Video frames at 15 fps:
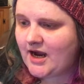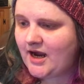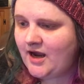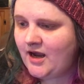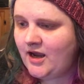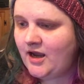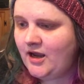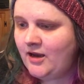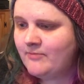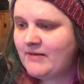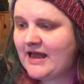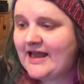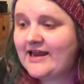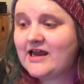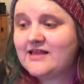
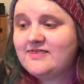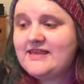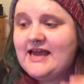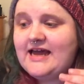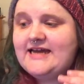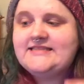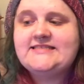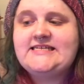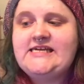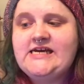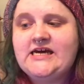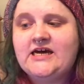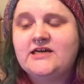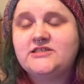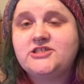I got the
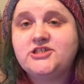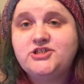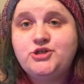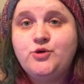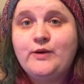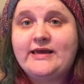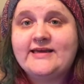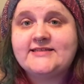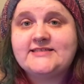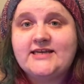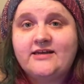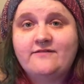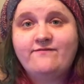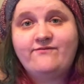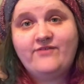idea to do it
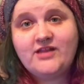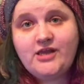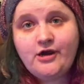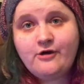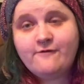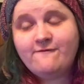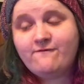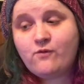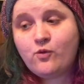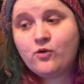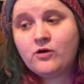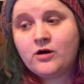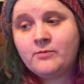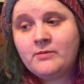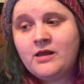in video
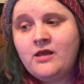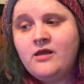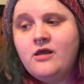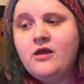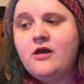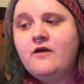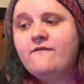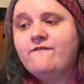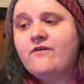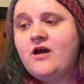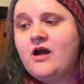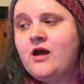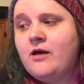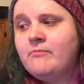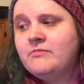form
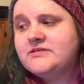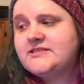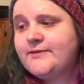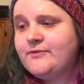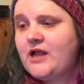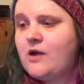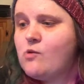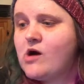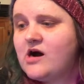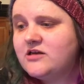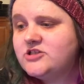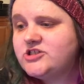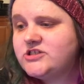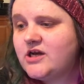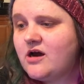from someone I
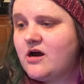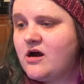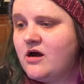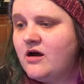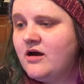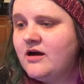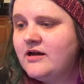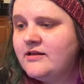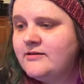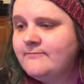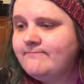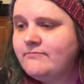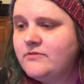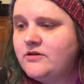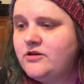watch
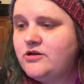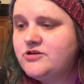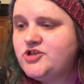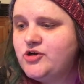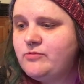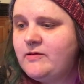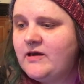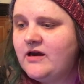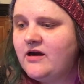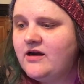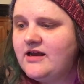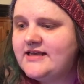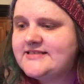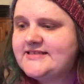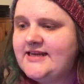on YouTube here.
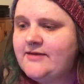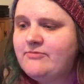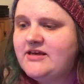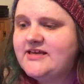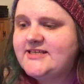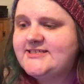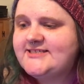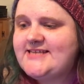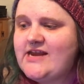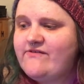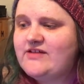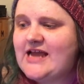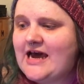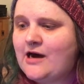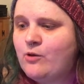His name is
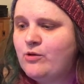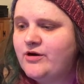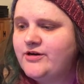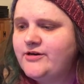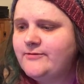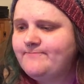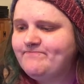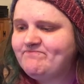David Howard.